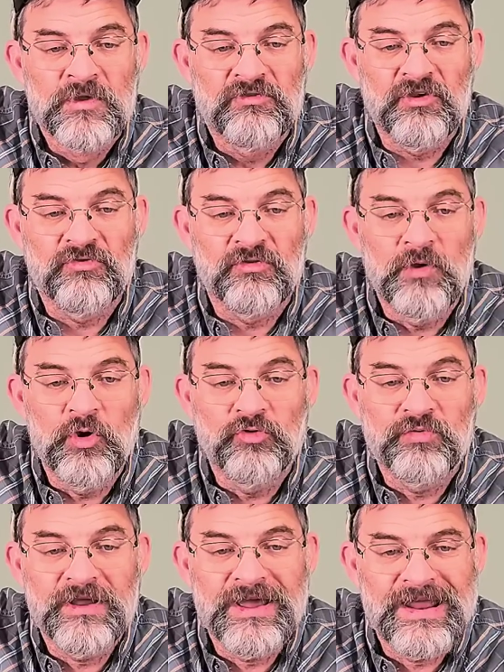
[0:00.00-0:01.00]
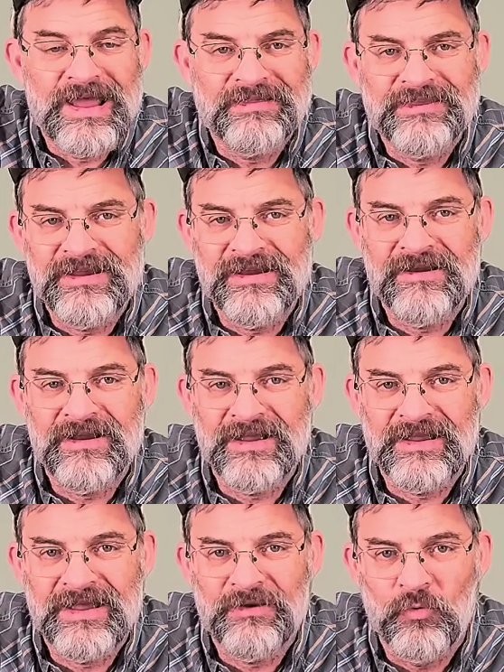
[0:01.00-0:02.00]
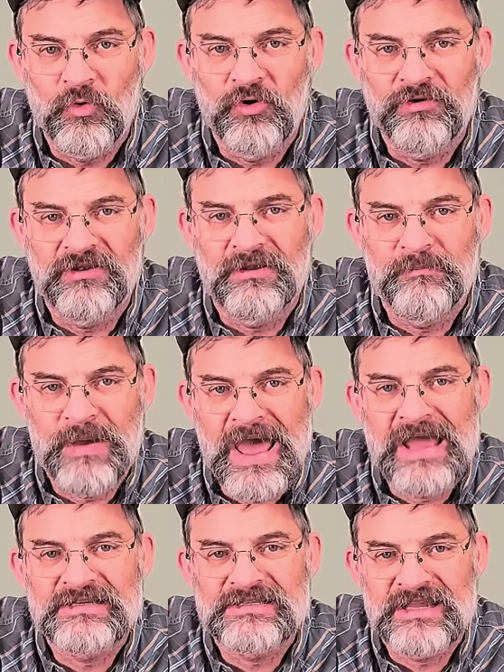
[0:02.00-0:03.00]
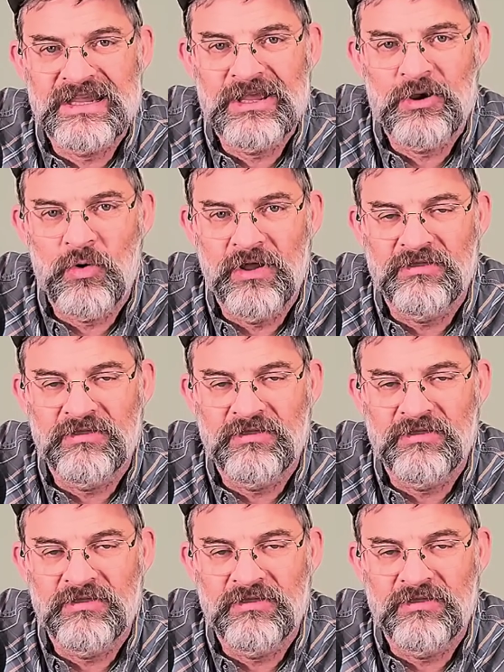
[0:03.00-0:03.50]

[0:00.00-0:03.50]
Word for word: So some news we got out there. I got word that the pack scale